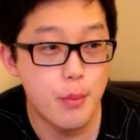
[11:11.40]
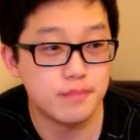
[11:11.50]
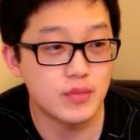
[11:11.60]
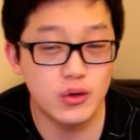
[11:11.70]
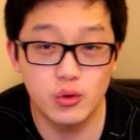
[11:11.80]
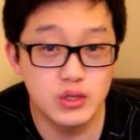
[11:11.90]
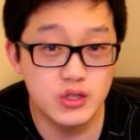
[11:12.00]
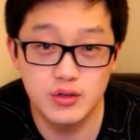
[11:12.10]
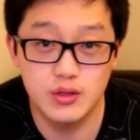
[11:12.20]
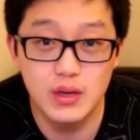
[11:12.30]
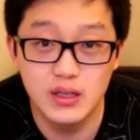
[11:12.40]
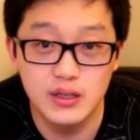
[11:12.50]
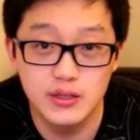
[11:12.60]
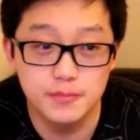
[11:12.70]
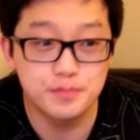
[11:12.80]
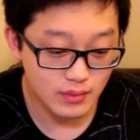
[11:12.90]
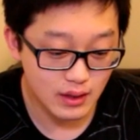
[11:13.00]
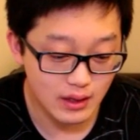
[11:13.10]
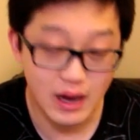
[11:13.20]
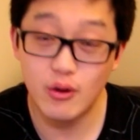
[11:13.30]
I always chose the meat dish.
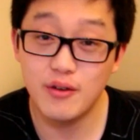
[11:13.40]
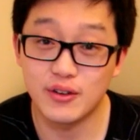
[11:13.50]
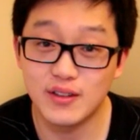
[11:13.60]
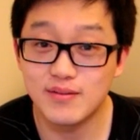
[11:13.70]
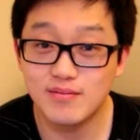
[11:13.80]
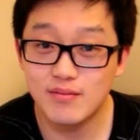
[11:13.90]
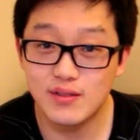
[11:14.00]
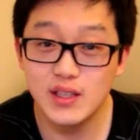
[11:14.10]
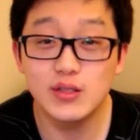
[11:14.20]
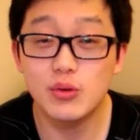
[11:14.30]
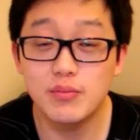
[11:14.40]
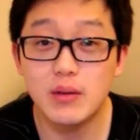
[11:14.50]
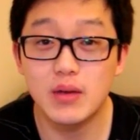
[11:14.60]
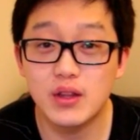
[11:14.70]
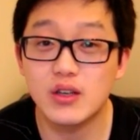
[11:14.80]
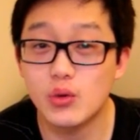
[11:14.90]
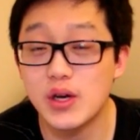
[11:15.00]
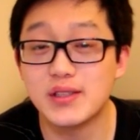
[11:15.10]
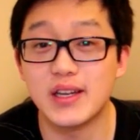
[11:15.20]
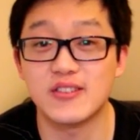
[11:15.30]
However, this would make me think
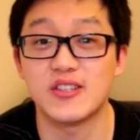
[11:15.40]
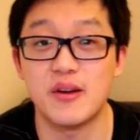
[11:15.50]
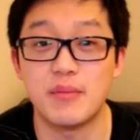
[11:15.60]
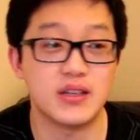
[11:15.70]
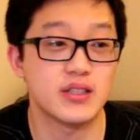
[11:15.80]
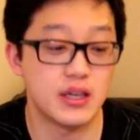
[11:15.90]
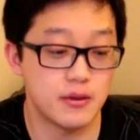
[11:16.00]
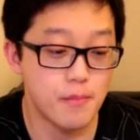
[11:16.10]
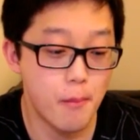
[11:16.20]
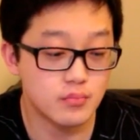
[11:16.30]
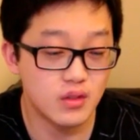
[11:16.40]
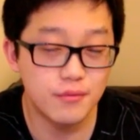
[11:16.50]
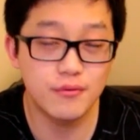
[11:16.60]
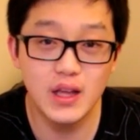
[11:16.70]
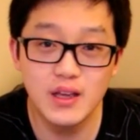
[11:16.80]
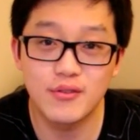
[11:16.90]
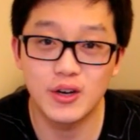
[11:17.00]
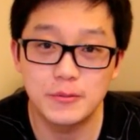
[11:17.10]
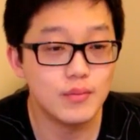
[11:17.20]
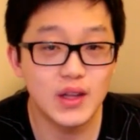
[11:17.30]
twice next time actually. The
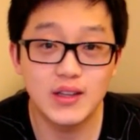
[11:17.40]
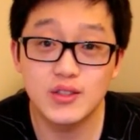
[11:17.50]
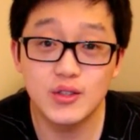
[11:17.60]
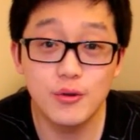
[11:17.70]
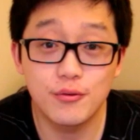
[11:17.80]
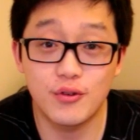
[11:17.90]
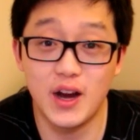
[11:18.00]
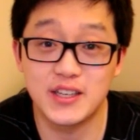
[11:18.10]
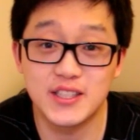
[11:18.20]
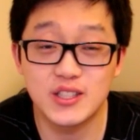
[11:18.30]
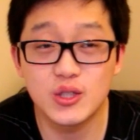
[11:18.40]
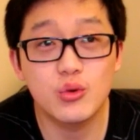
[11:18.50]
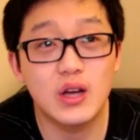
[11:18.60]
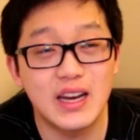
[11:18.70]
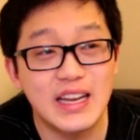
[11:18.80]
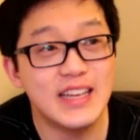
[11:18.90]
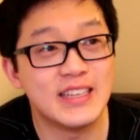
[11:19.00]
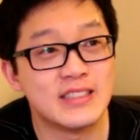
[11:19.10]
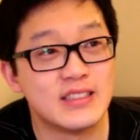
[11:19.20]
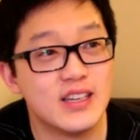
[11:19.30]
flavour, it's so fresh, it's so
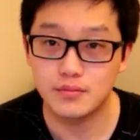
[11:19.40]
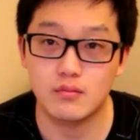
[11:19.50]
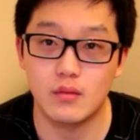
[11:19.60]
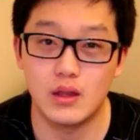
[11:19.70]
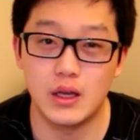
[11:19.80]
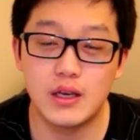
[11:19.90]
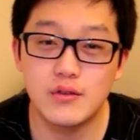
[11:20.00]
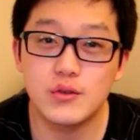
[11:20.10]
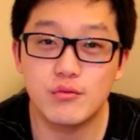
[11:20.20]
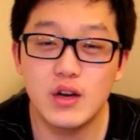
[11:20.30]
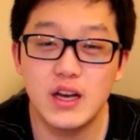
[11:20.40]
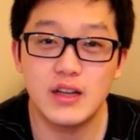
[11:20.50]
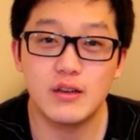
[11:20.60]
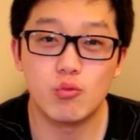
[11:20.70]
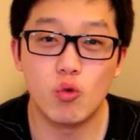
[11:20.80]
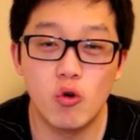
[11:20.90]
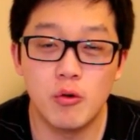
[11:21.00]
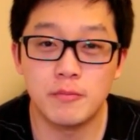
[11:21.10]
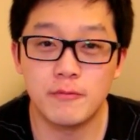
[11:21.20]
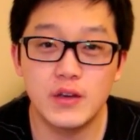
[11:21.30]
clean. It gives a really
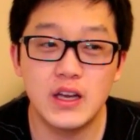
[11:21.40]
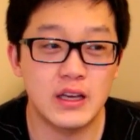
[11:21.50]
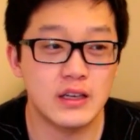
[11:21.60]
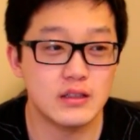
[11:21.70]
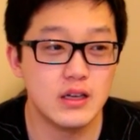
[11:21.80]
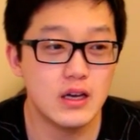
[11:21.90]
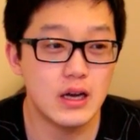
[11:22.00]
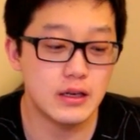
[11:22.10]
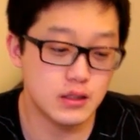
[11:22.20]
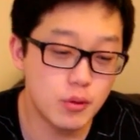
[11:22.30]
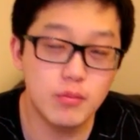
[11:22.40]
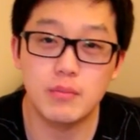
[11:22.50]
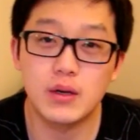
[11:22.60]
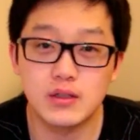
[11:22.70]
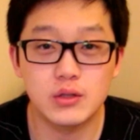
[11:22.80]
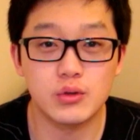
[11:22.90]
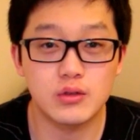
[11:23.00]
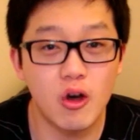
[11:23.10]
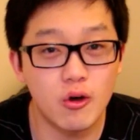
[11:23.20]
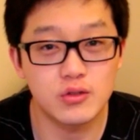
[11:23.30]
warm feeling, and it's probably because it was
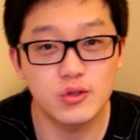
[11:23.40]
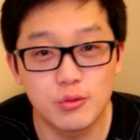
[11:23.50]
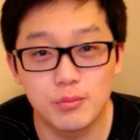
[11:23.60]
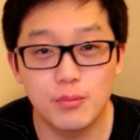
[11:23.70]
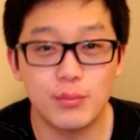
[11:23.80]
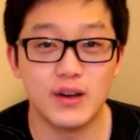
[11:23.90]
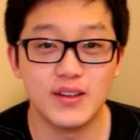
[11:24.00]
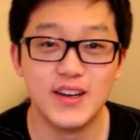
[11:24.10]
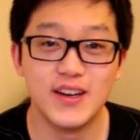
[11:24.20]
hot soup, but